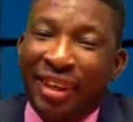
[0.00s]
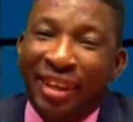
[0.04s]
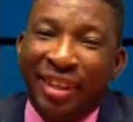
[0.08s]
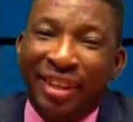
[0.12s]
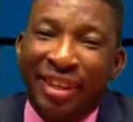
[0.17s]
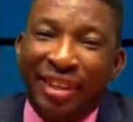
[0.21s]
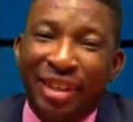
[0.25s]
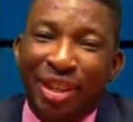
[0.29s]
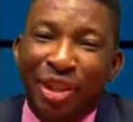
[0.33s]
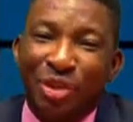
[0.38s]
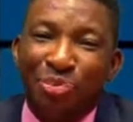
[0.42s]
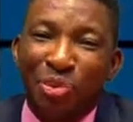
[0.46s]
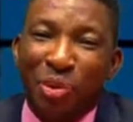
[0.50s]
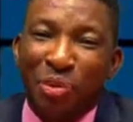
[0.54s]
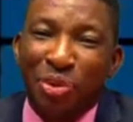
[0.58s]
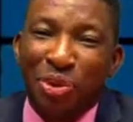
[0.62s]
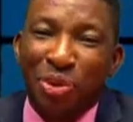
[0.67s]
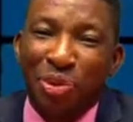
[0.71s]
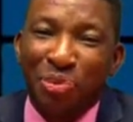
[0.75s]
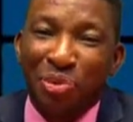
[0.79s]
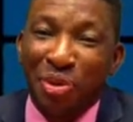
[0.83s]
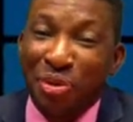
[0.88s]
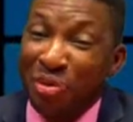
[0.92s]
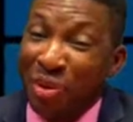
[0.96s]
this promises to
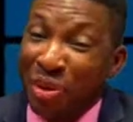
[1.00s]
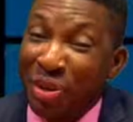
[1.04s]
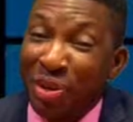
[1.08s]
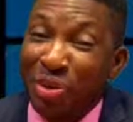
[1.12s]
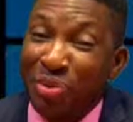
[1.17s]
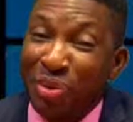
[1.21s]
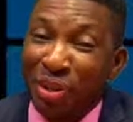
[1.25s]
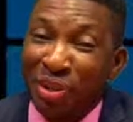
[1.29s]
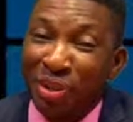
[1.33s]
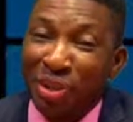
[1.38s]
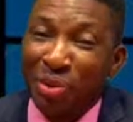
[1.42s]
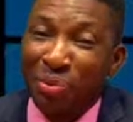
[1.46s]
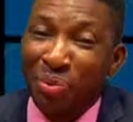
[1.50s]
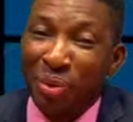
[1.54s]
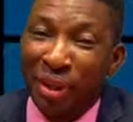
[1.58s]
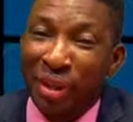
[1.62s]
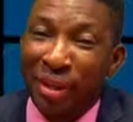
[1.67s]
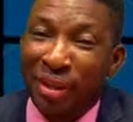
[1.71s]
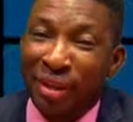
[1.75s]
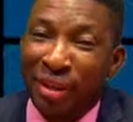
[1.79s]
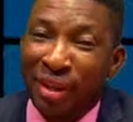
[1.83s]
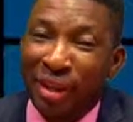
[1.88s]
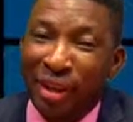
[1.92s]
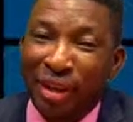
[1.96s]
be a very interesting week,
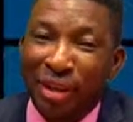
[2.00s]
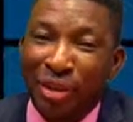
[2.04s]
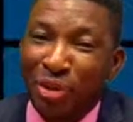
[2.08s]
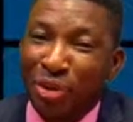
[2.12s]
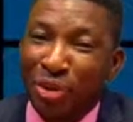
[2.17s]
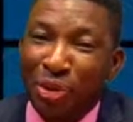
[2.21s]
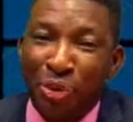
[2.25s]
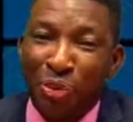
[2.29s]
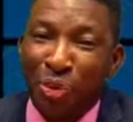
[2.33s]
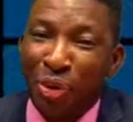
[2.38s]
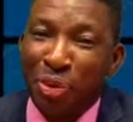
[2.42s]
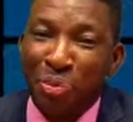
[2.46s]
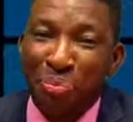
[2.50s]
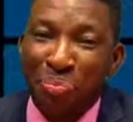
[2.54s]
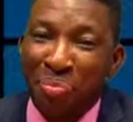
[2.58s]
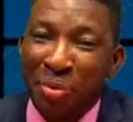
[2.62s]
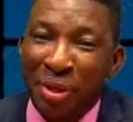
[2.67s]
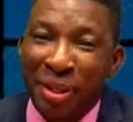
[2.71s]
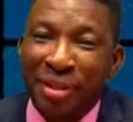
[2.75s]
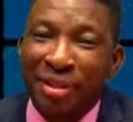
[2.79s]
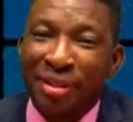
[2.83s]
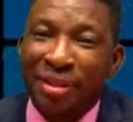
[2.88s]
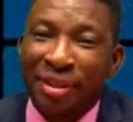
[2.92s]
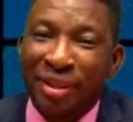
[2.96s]
and you don't want to
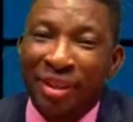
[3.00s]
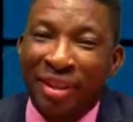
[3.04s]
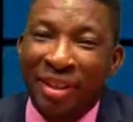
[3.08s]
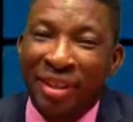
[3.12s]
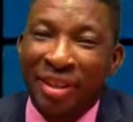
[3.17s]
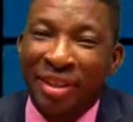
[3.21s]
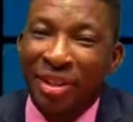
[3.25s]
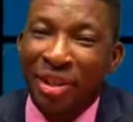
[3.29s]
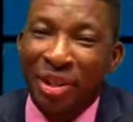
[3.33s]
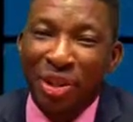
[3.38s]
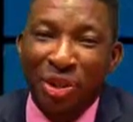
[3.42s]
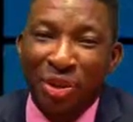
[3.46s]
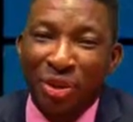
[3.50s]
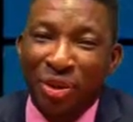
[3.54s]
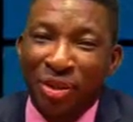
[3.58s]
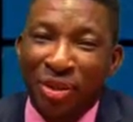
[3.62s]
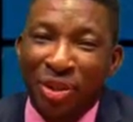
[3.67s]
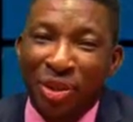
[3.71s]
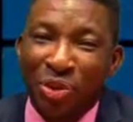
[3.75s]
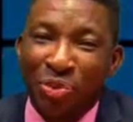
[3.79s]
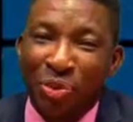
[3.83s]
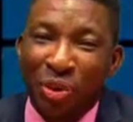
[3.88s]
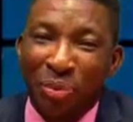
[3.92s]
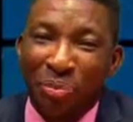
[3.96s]
miss editions
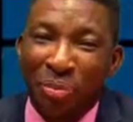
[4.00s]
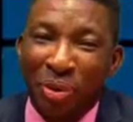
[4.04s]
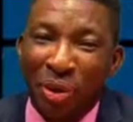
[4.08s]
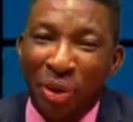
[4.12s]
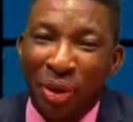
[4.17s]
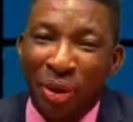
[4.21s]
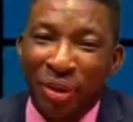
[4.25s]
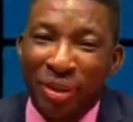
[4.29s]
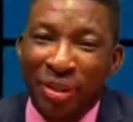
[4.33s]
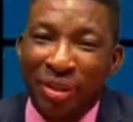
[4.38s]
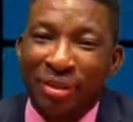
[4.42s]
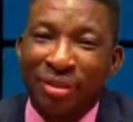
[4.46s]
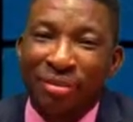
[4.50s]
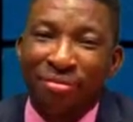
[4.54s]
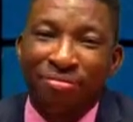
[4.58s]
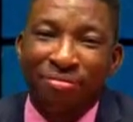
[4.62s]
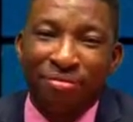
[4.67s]
this week because